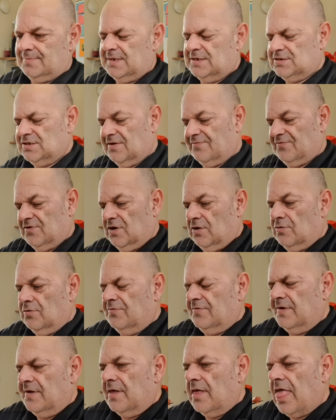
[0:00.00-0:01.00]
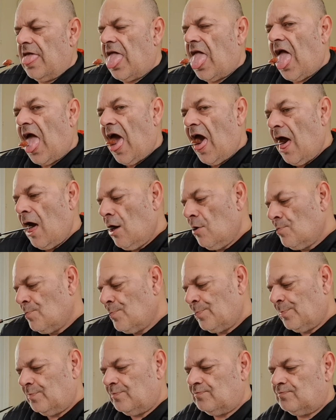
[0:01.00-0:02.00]
Let's have a go. Puree.
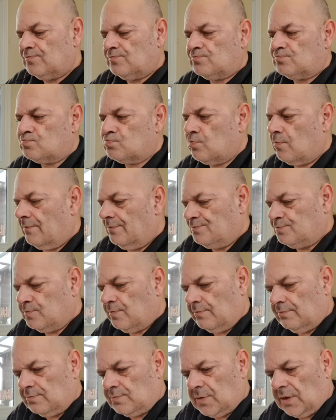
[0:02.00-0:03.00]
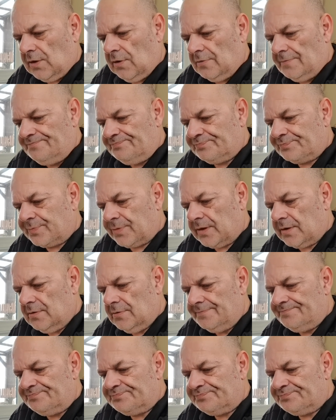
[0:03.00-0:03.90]
Puree, sorry, not puree.